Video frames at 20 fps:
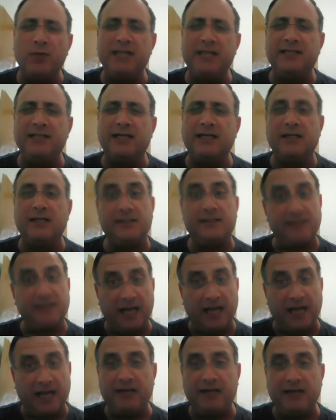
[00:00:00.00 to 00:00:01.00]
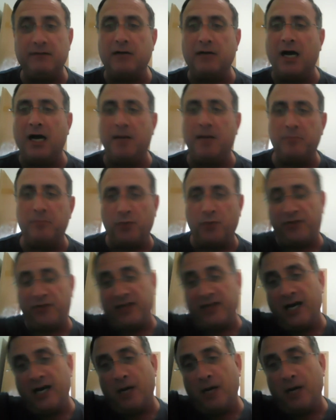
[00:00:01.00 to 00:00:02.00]
a study with the
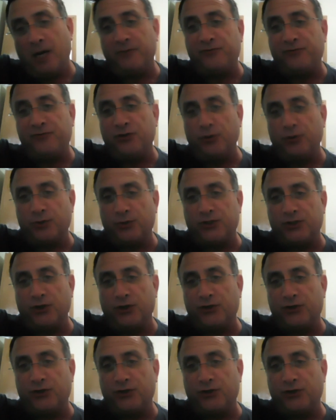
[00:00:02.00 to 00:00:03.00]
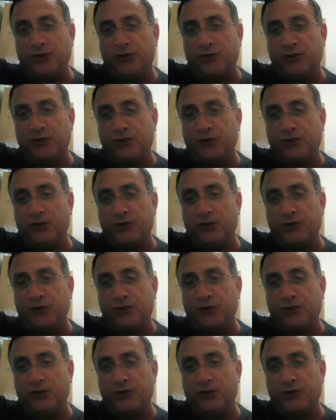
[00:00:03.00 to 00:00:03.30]
help of two researchers from